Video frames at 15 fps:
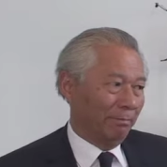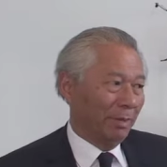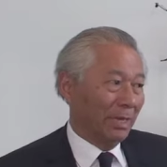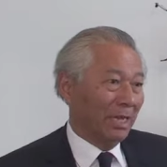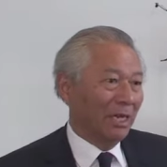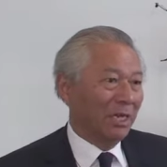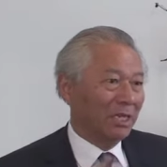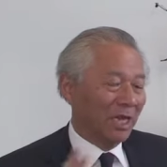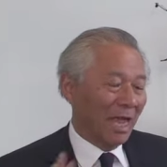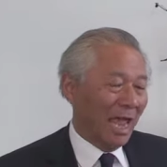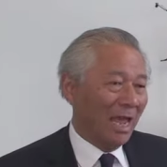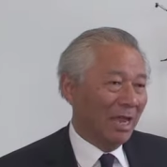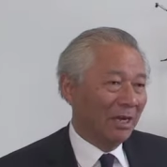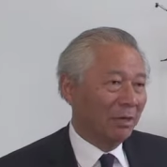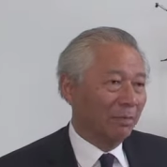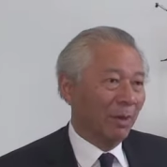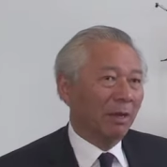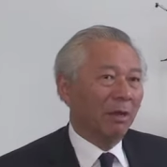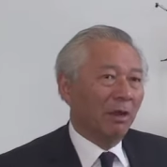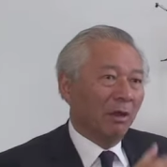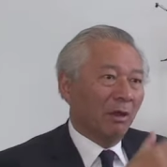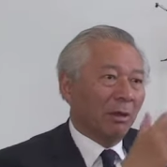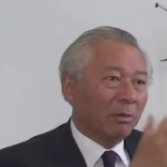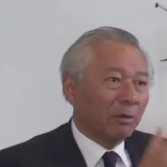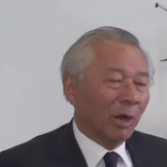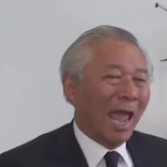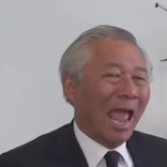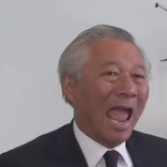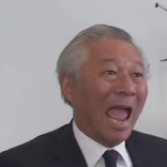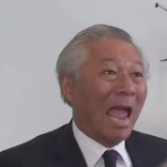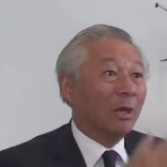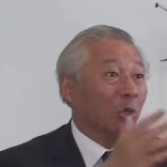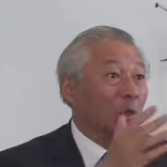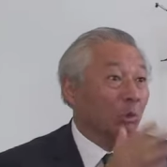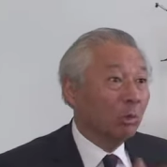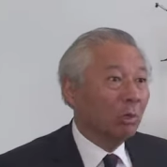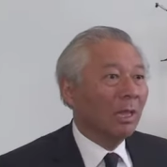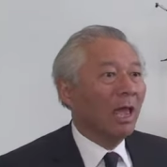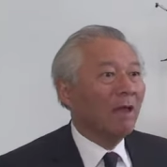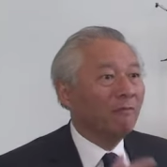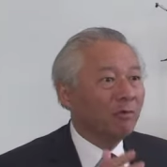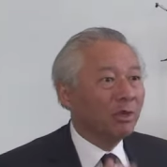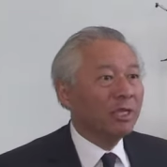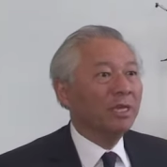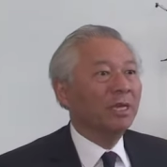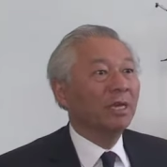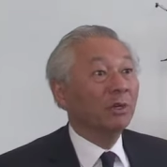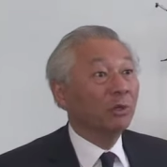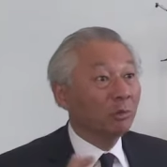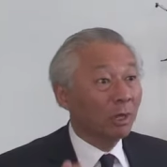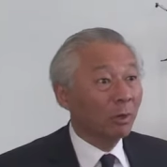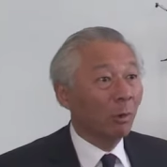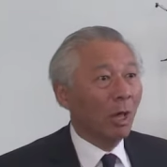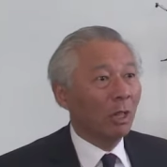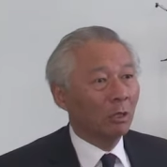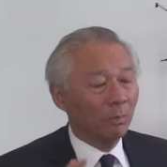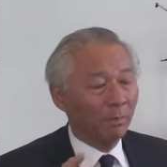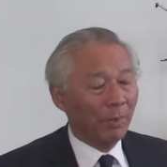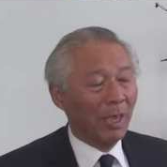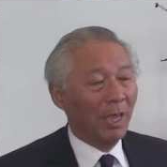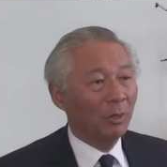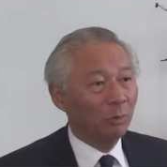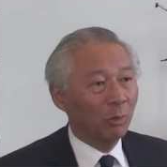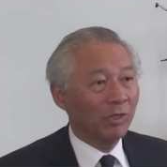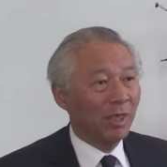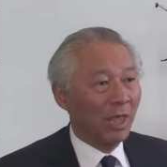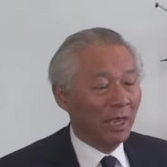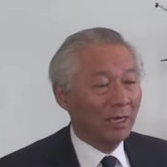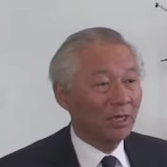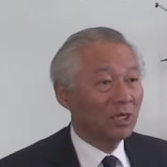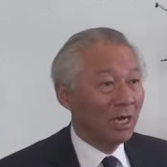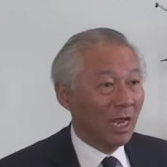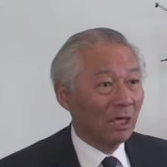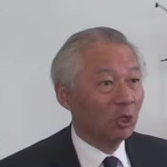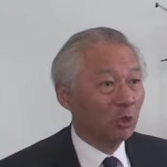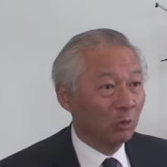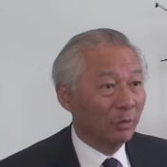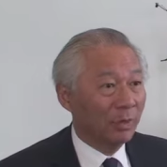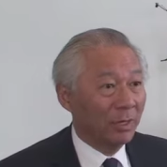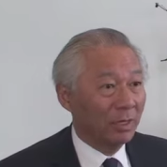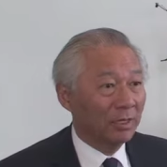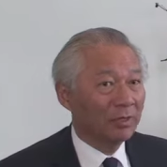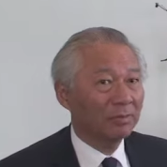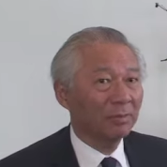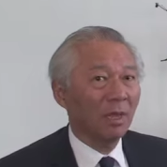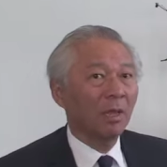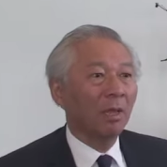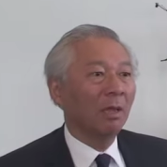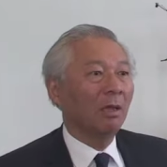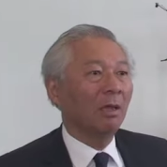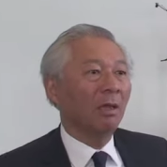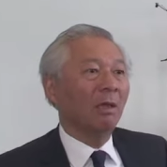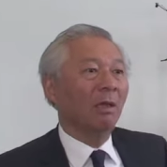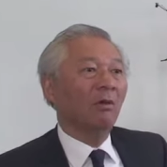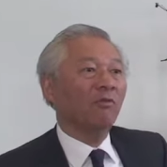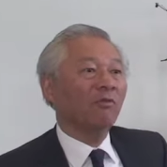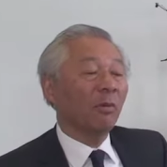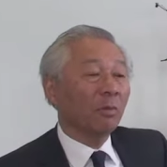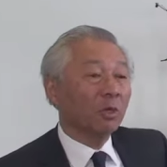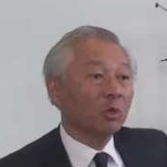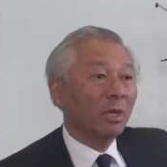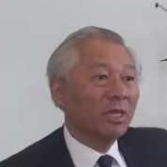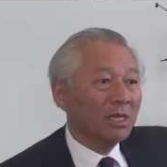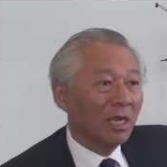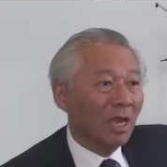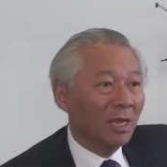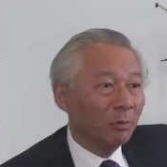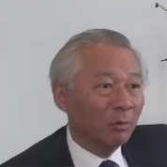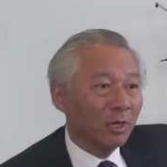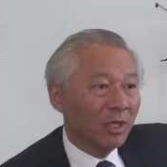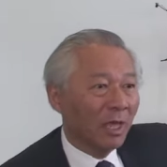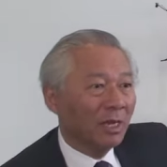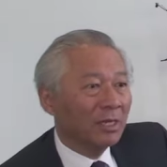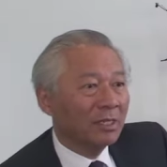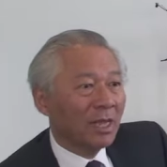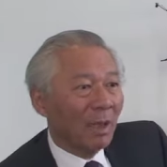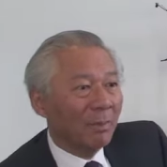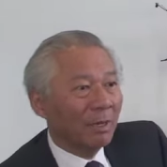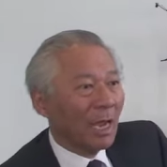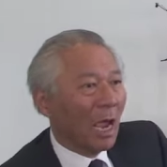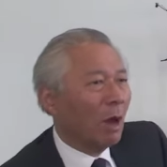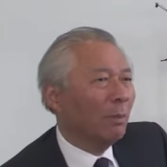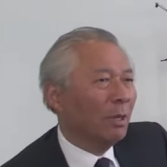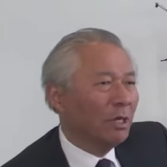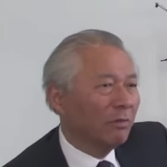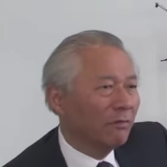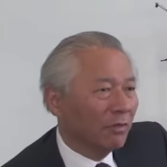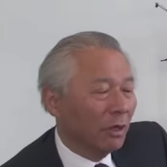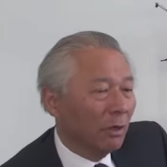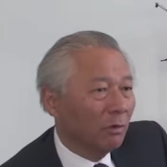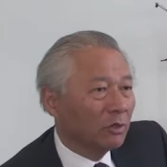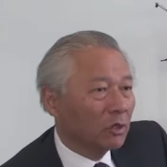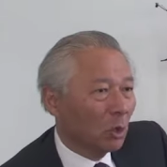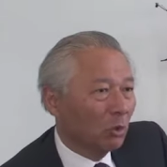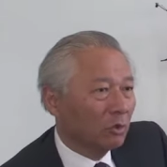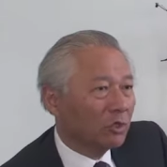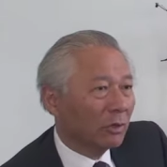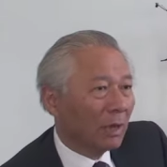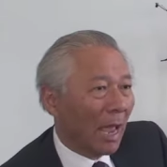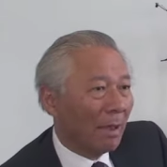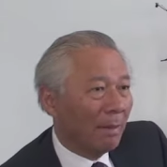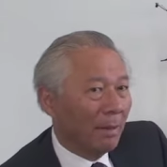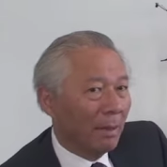beginning to end, but annual, every year doing well compared with their international peers. From the 28, we then examined how many of those also